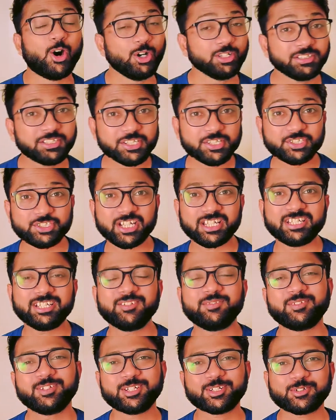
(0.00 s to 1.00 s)
On this channel,
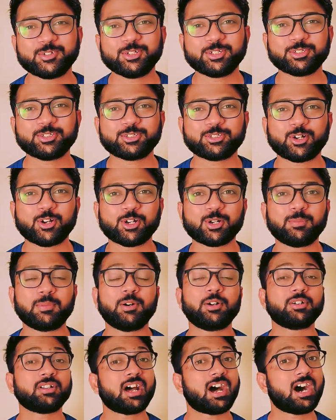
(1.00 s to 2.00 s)
we are going to talk
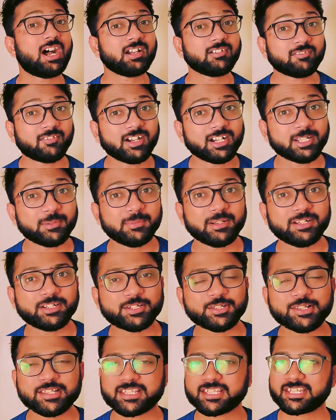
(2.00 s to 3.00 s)
about art
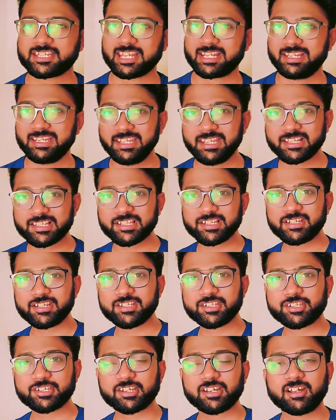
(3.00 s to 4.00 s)
fundamentals, techniques in
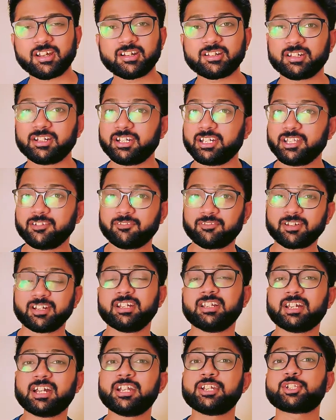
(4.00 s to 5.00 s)
digital art,
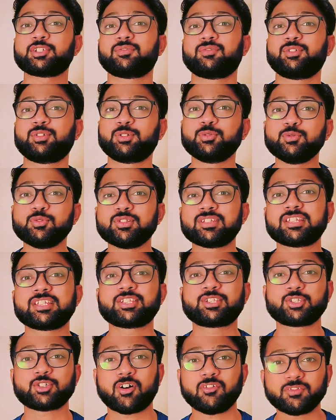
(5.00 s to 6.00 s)
different kinds of tools and
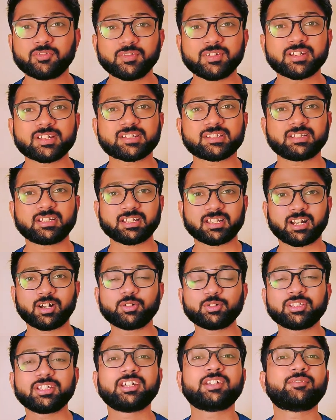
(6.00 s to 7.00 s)
softwares that are out
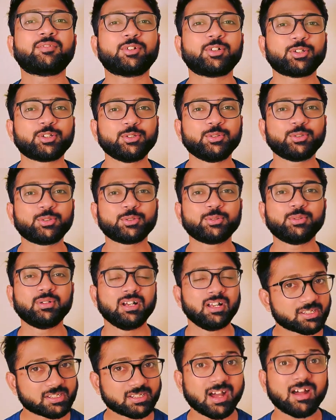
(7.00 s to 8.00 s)
there for you to
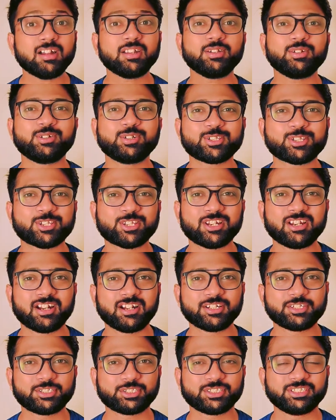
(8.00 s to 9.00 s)
start your digital
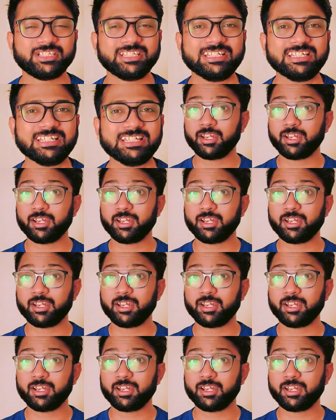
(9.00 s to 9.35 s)
art journey.